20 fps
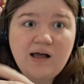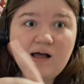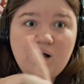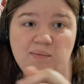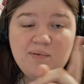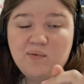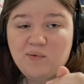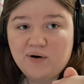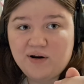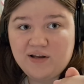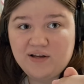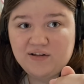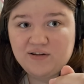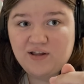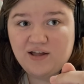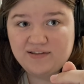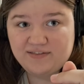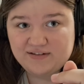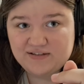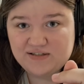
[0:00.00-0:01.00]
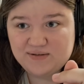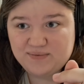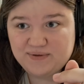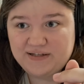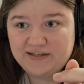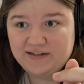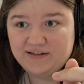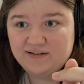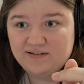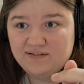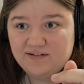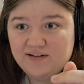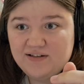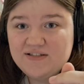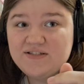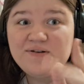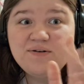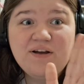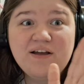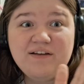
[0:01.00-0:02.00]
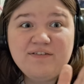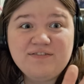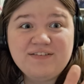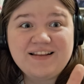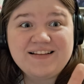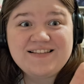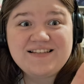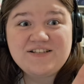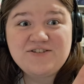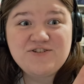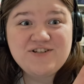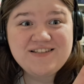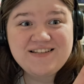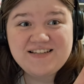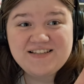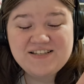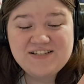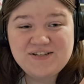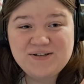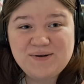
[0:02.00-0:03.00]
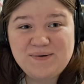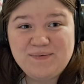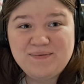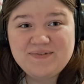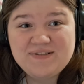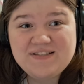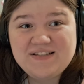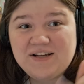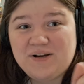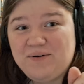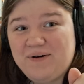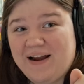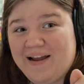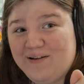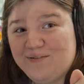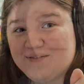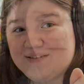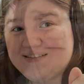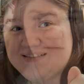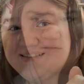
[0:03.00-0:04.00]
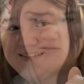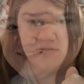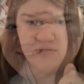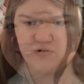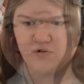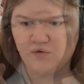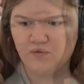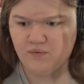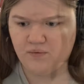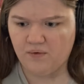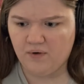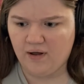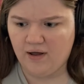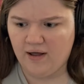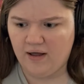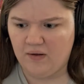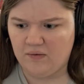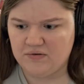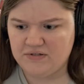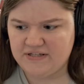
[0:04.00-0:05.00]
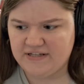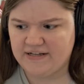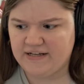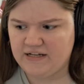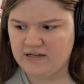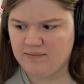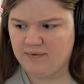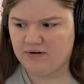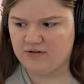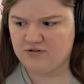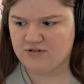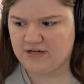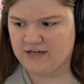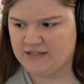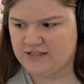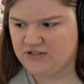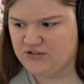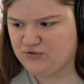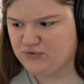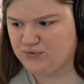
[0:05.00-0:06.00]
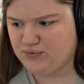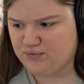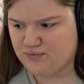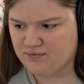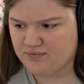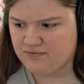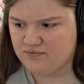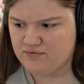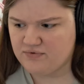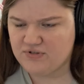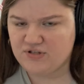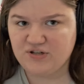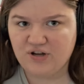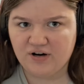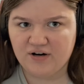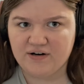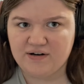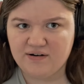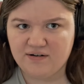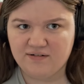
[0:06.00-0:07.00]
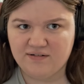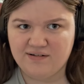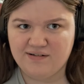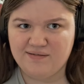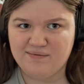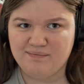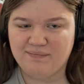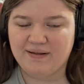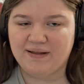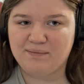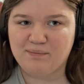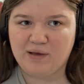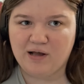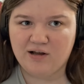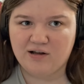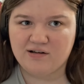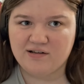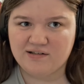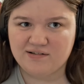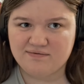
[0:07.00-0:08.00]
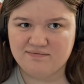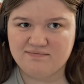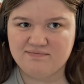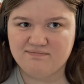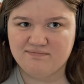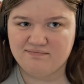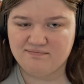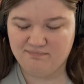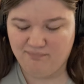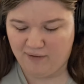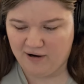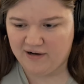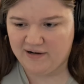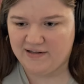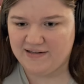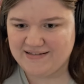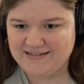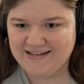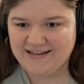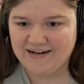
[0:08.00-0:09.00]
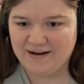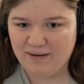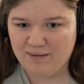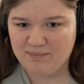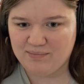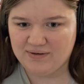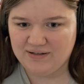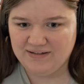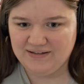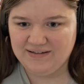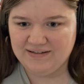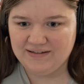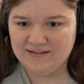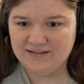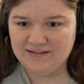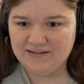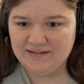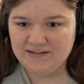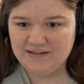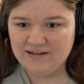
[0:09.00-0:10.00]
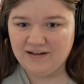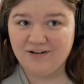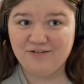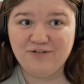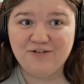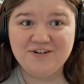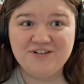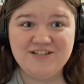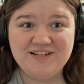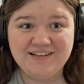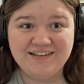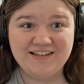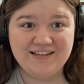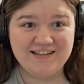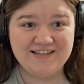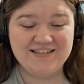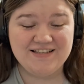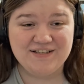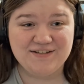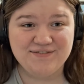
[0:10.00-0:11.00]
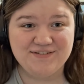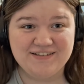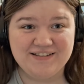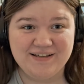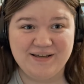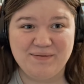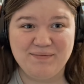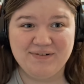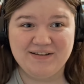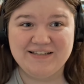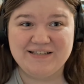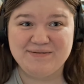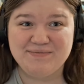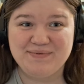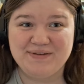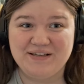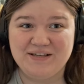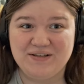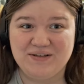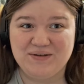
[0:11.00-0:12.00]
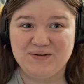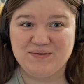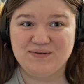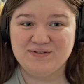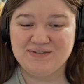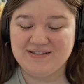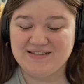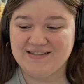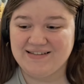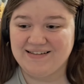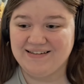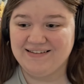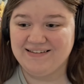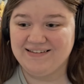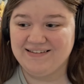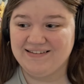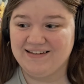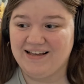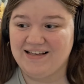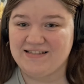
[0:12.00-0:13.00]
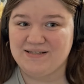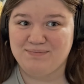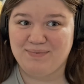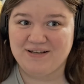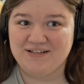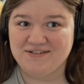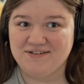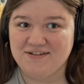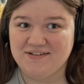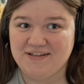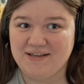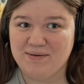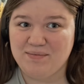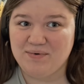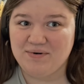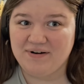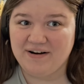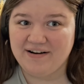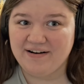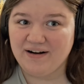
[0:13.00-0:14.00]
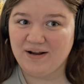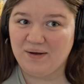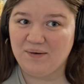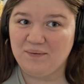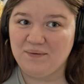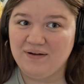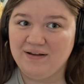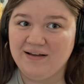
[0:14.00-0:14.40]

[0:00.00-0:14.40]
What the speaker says: I'll be working on that this week. So if that's interesting to you, stick around. So I was thinking about trying to start my mock market setup. Unfortunately, the 6-foot table is being used as a puzzle table right now.